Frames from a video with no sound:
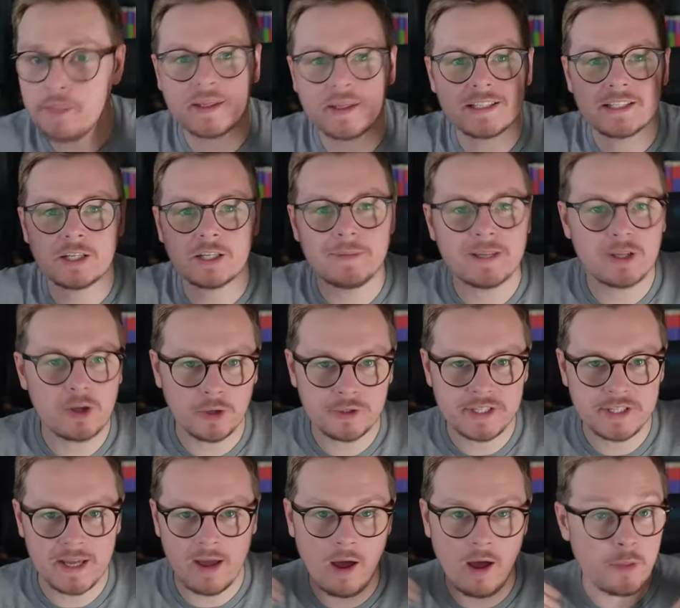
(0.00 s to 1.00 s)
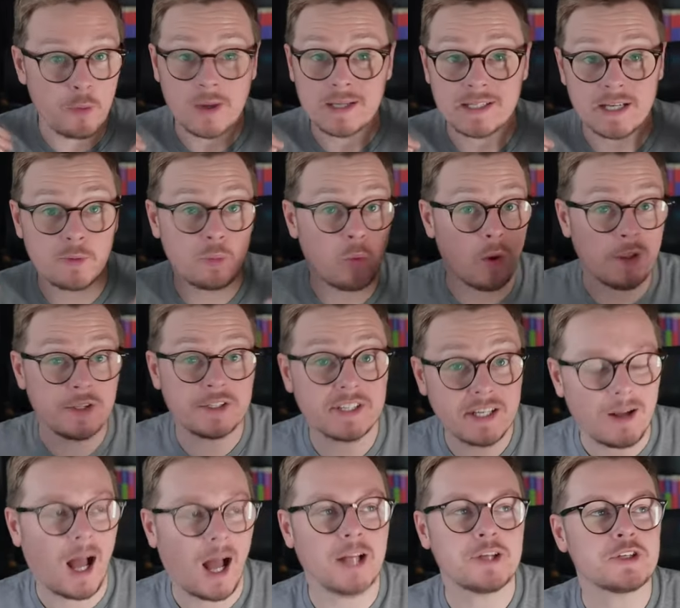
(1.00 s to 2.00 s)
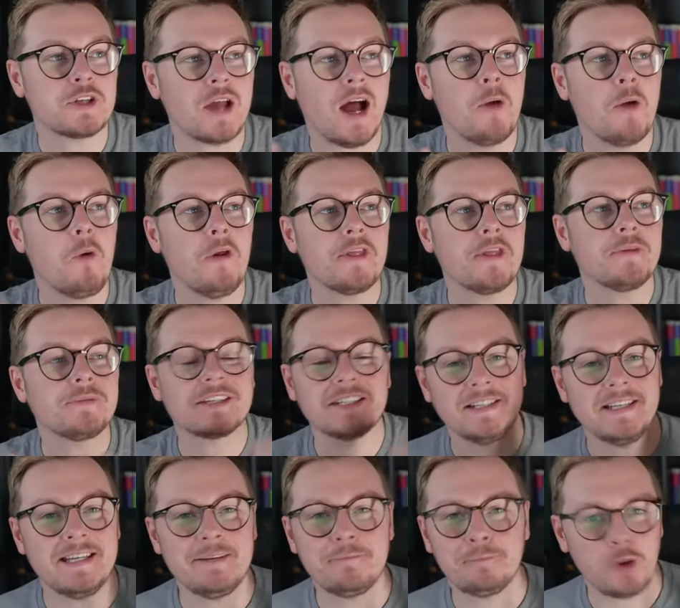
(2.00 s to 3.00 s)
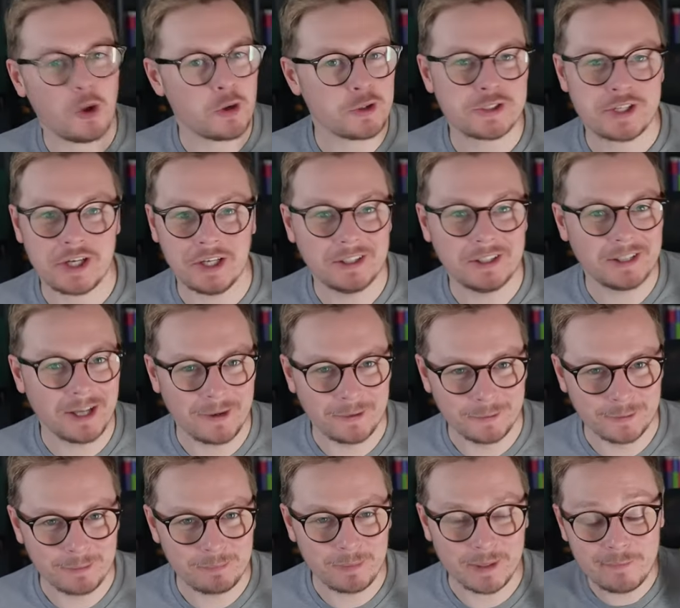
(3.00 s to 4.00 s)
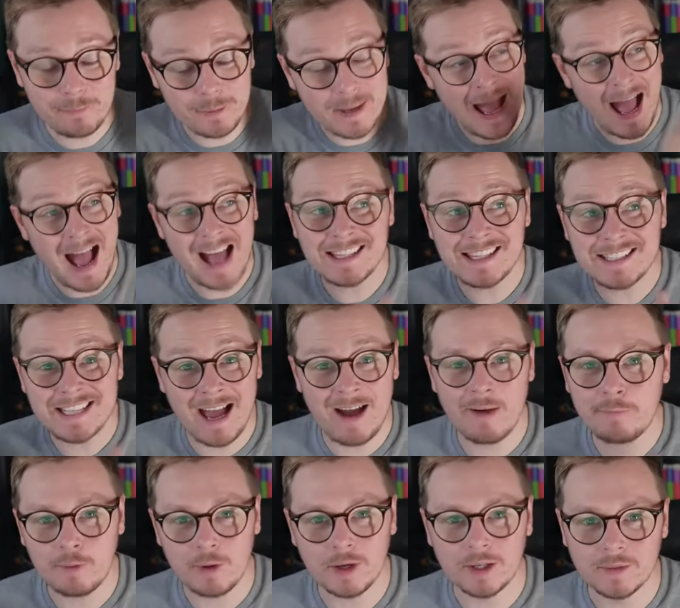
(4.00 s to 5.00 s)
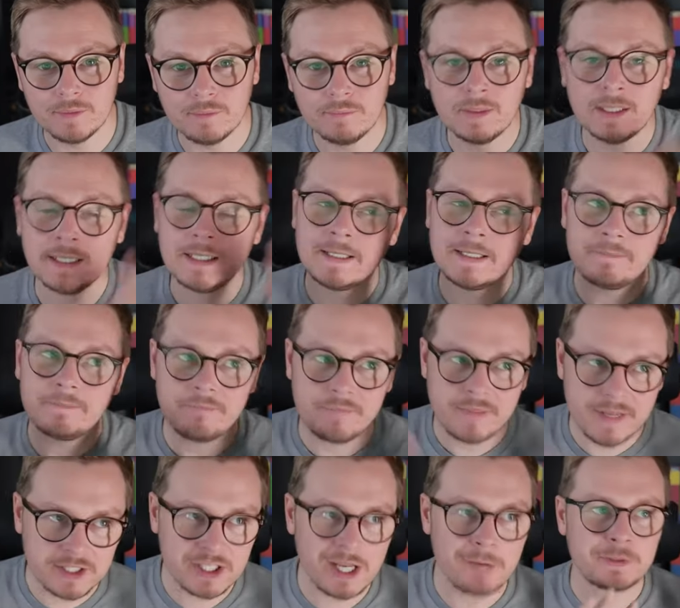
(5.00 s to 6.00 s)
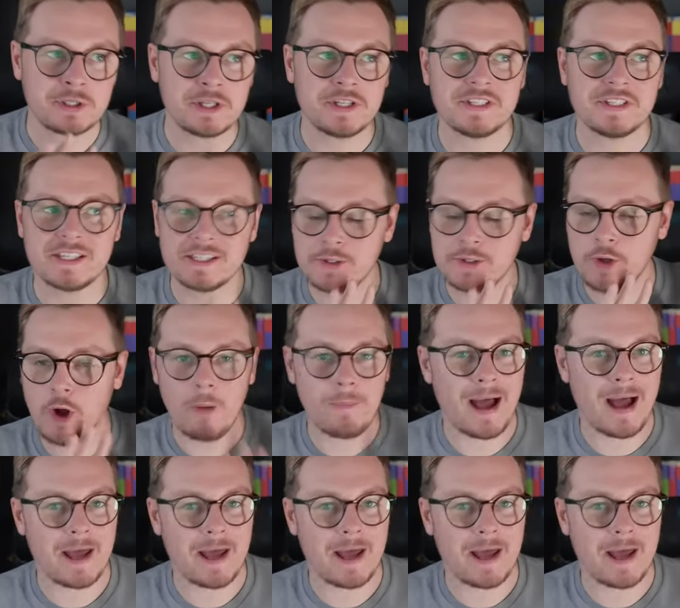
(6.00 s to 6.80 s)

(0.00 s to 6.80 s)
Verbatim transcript: is going to be God tier, otherwise I'd want it. I just, I want them to leave Lost alone. But if we had to have one, the Egyptians is not a bad